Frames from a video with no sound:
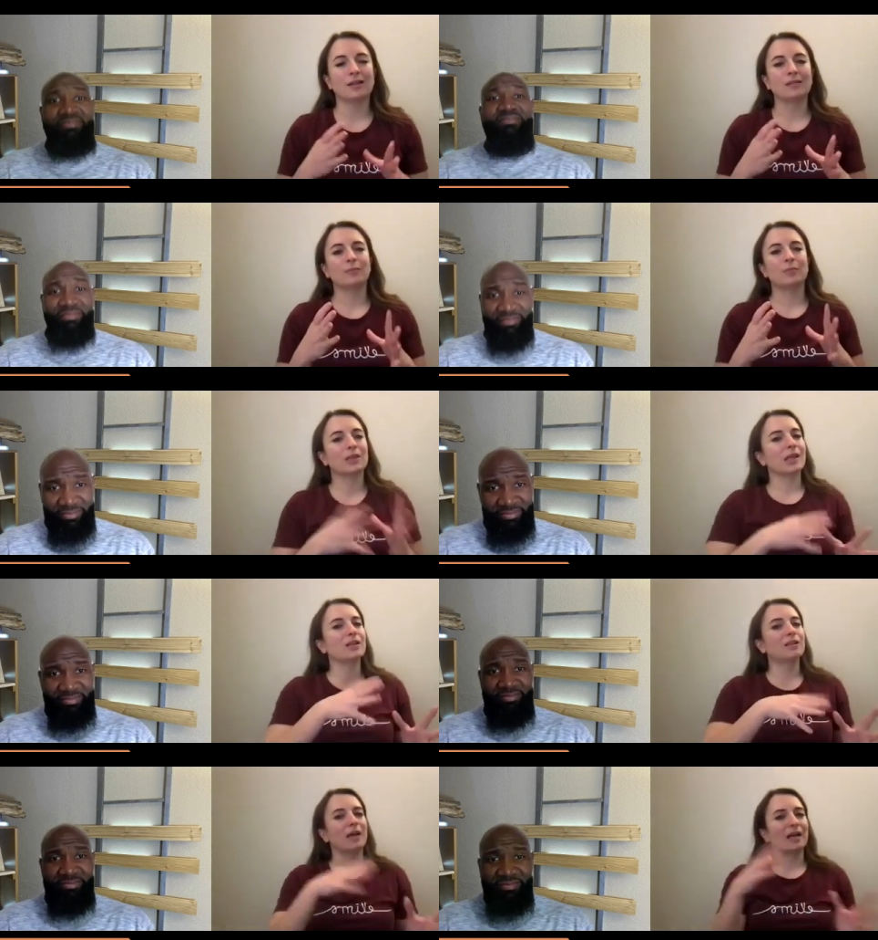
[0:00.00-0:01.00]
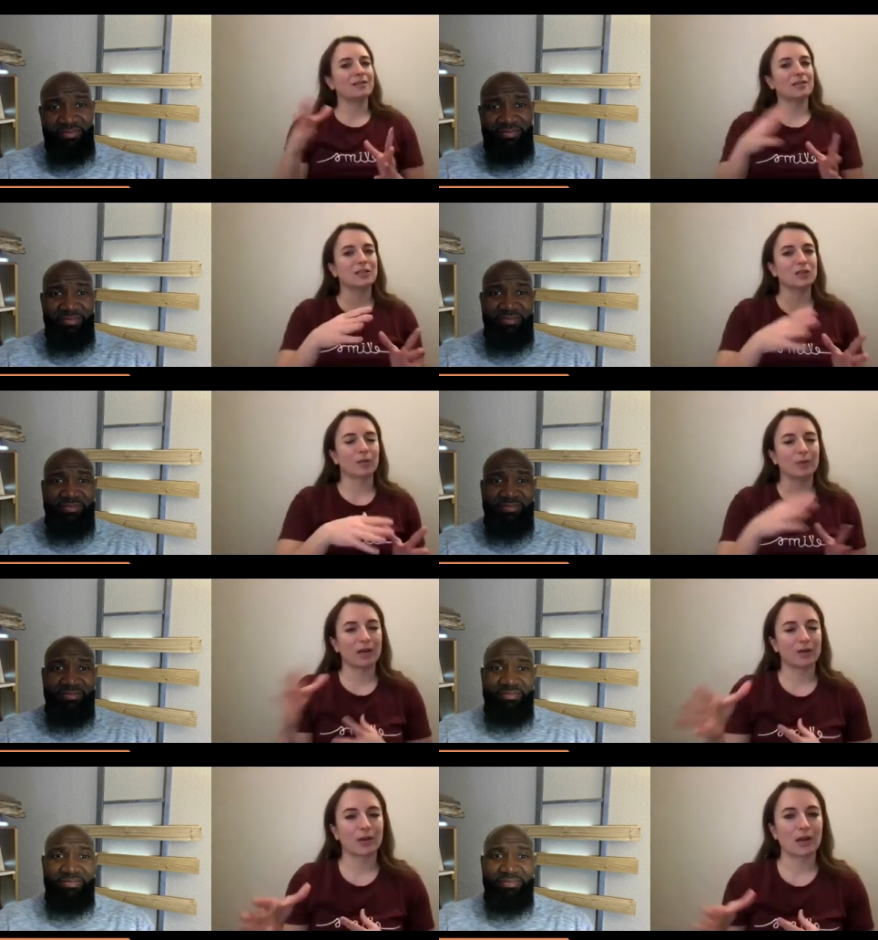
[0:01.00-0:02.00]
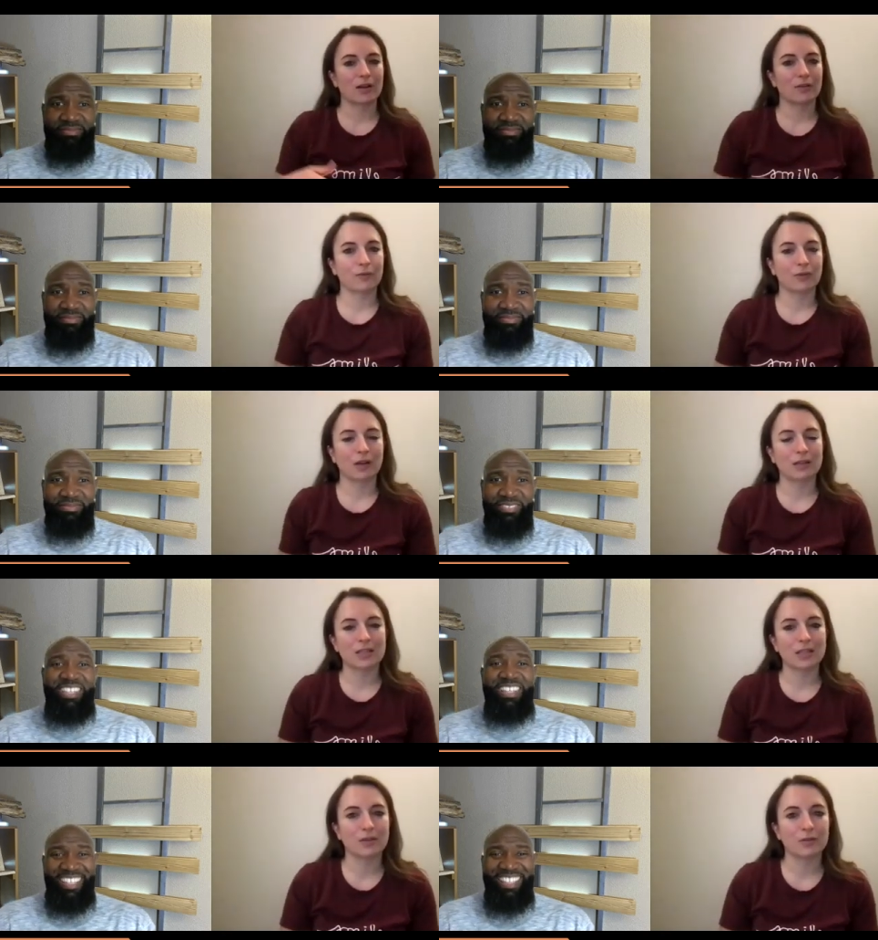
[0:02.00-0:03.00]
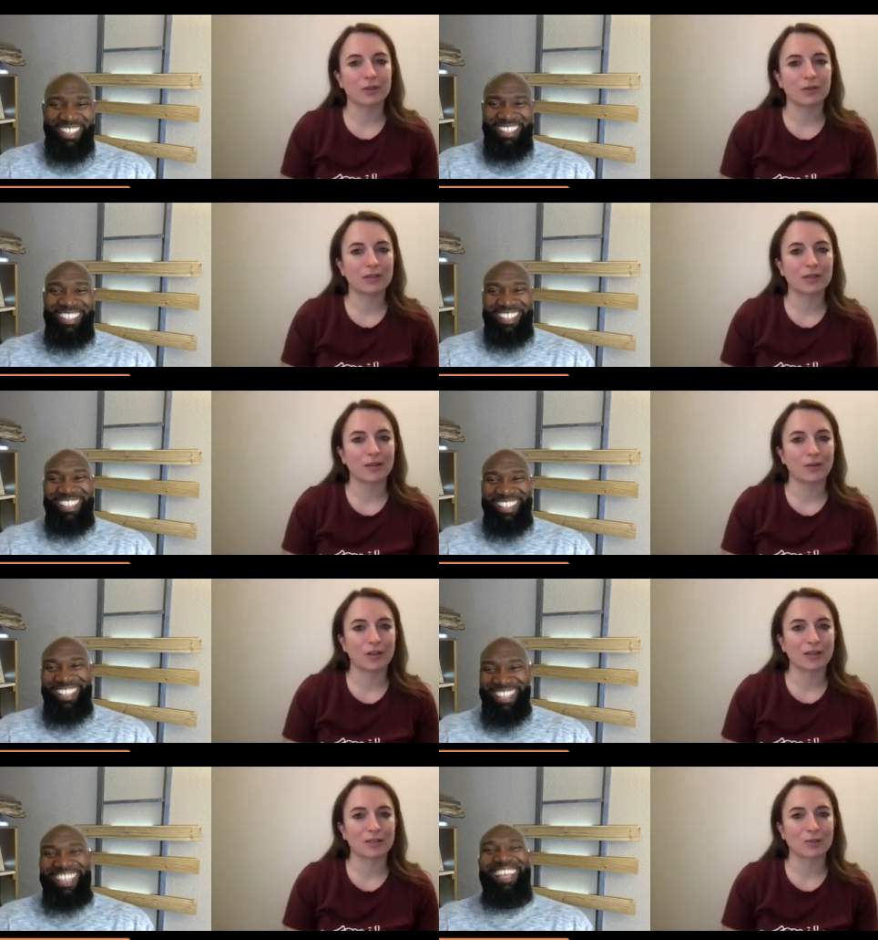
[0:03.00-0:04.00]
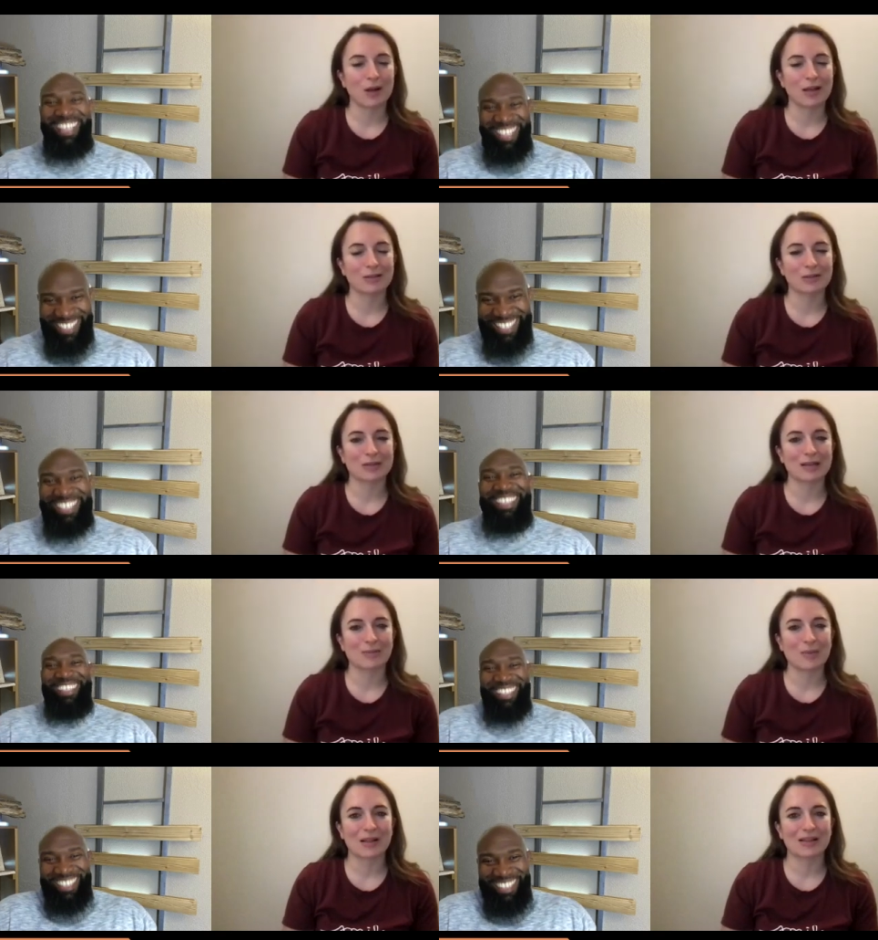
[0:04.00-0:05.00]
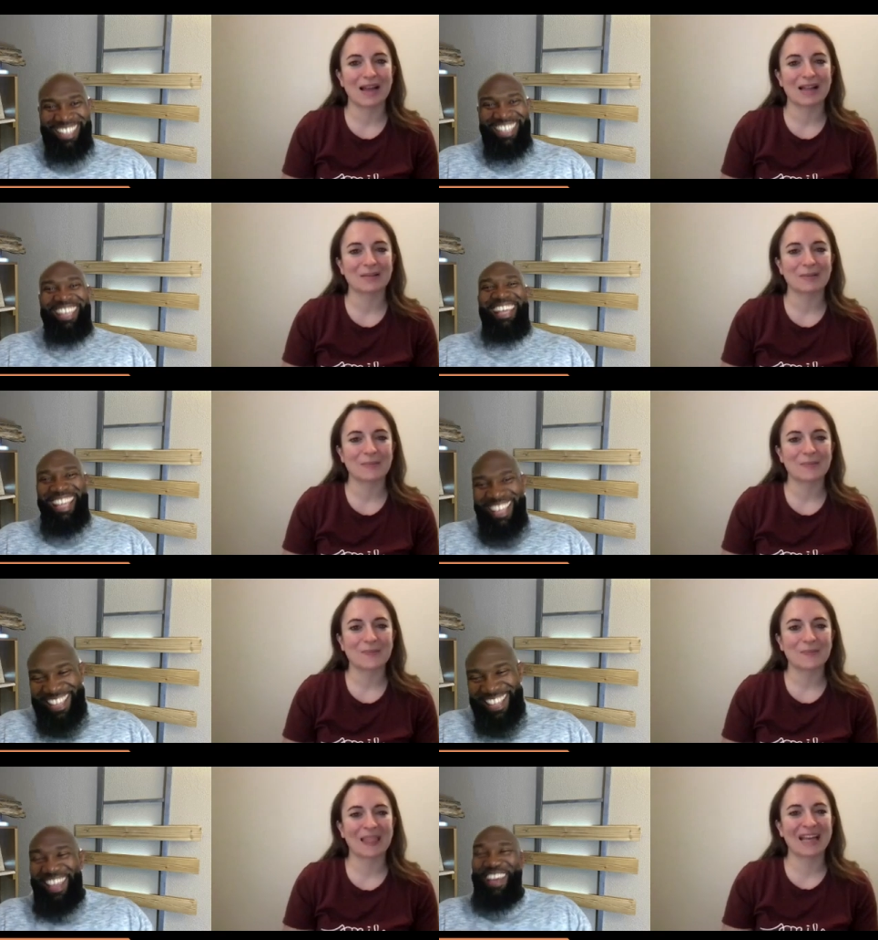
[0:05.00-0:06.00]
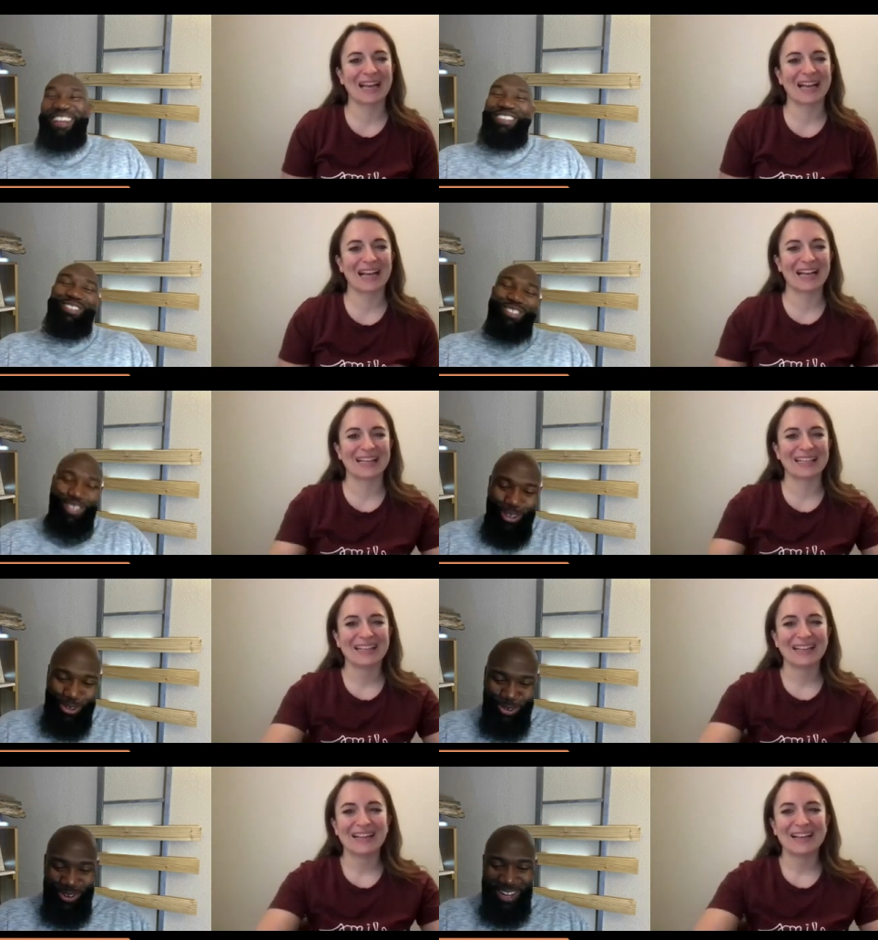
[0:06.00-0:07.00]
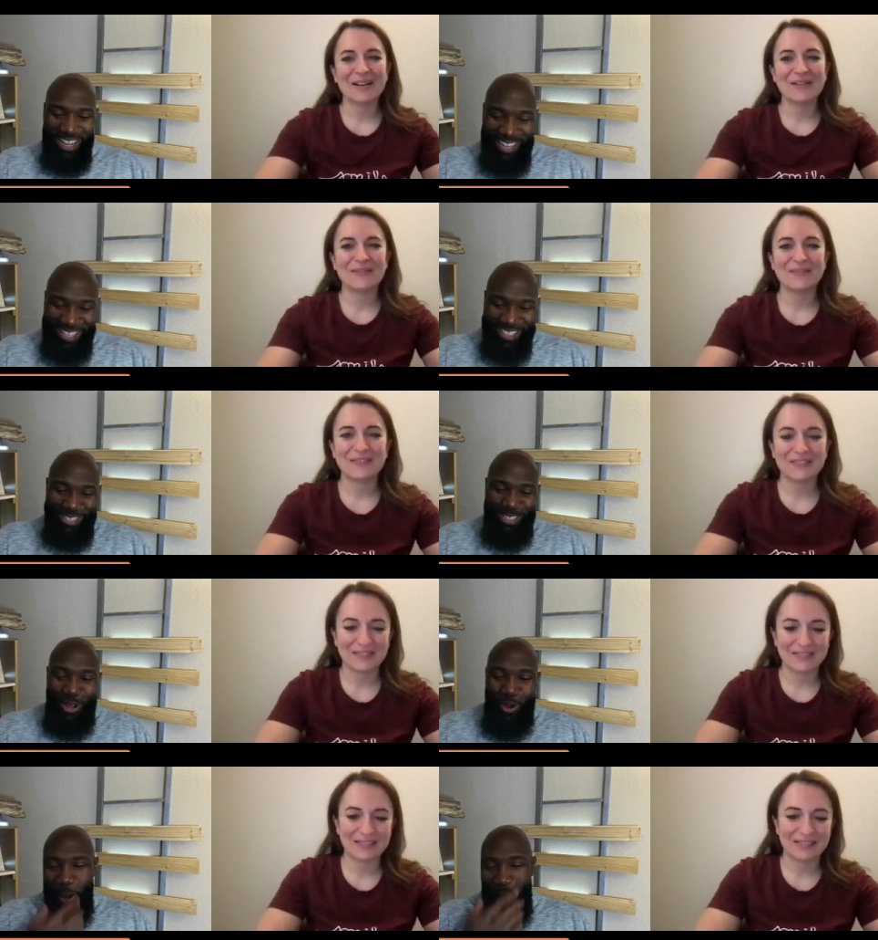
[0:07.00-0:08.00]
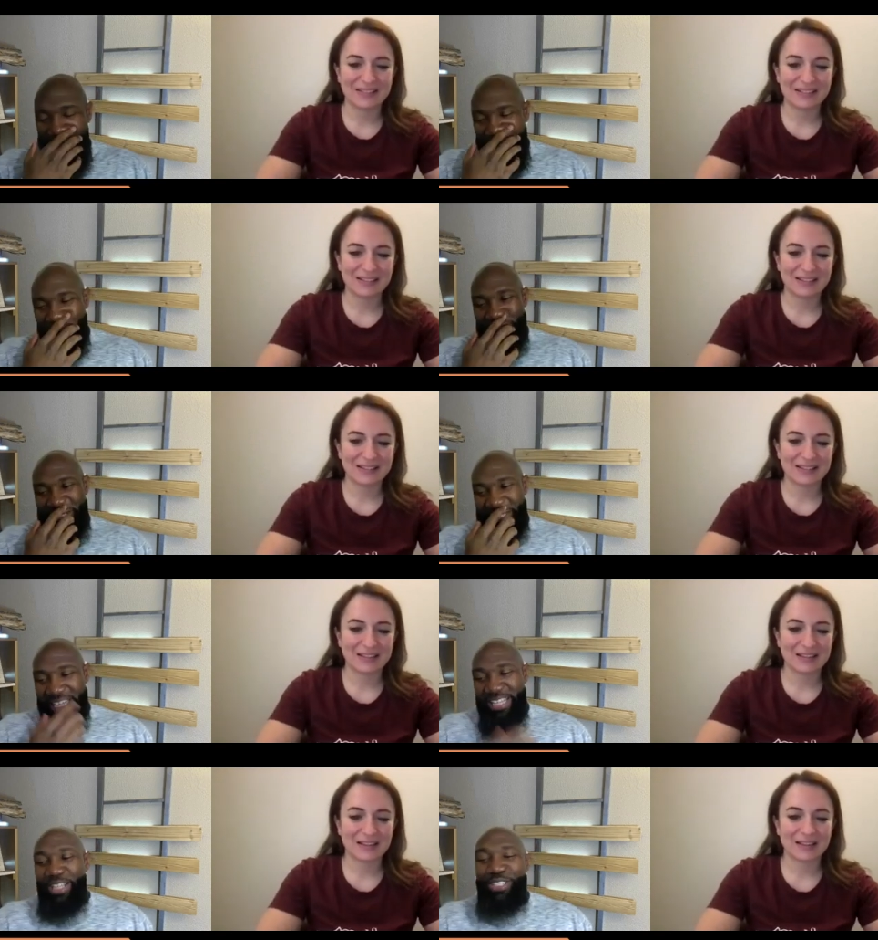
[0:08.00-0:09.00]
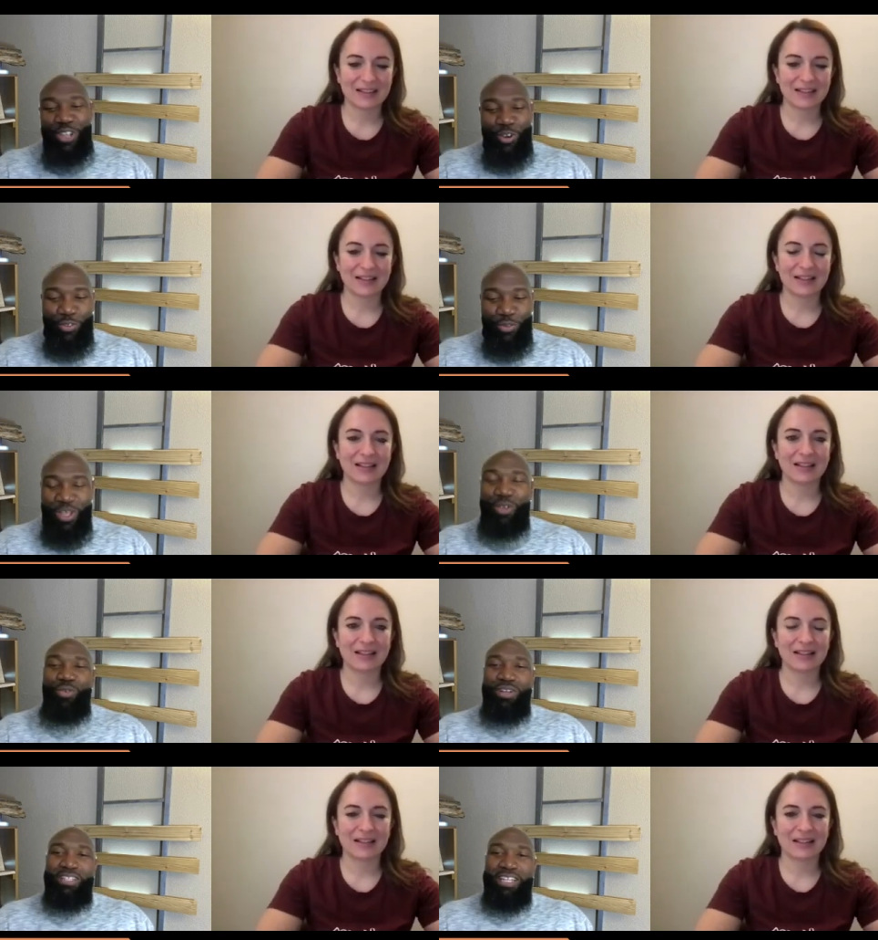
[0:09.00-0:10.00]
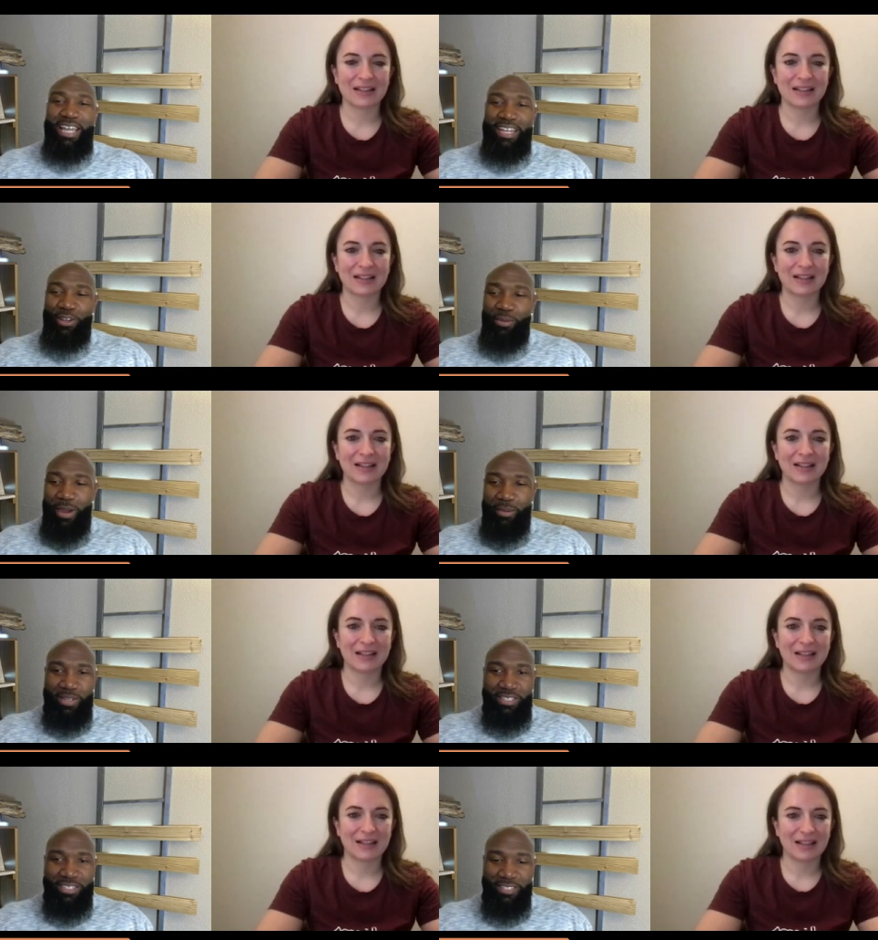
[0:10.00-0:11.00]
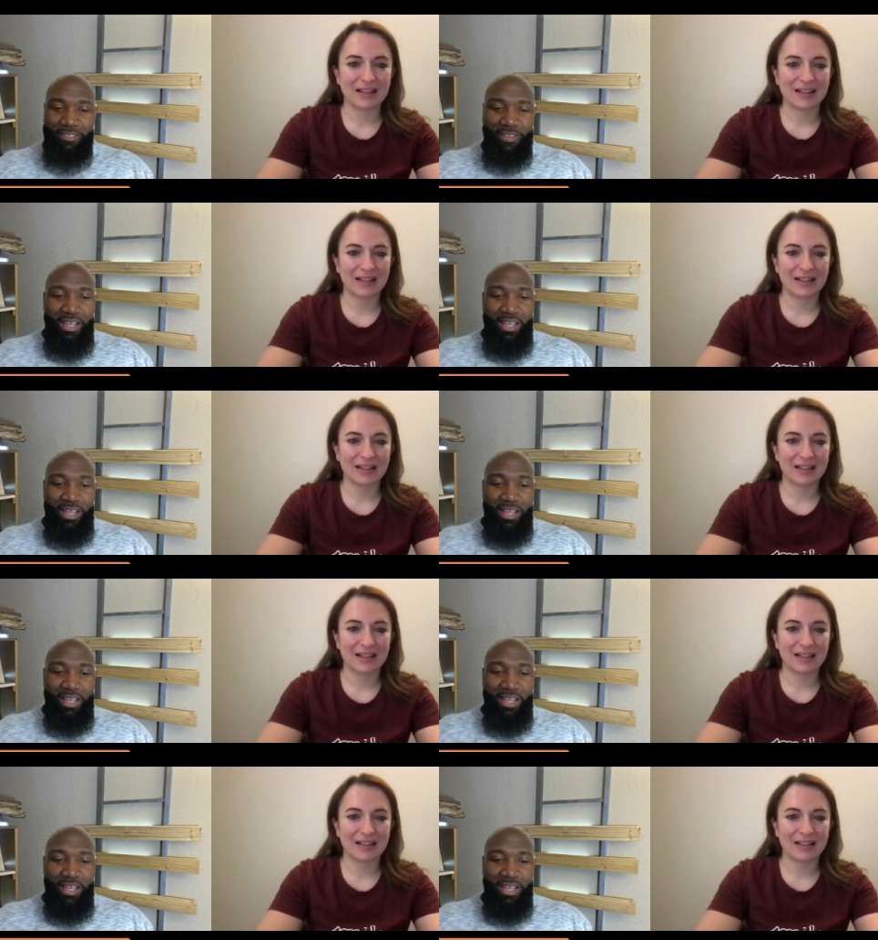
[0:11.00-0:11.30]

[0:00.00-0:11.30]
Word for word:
Speaker 1: and mm-hmm. but then that didn't stop there. You kind of continued. You did other things as well. So tell me about that.
Speaker 2: Yeah. So. So I was so for me, one thing I know about myself,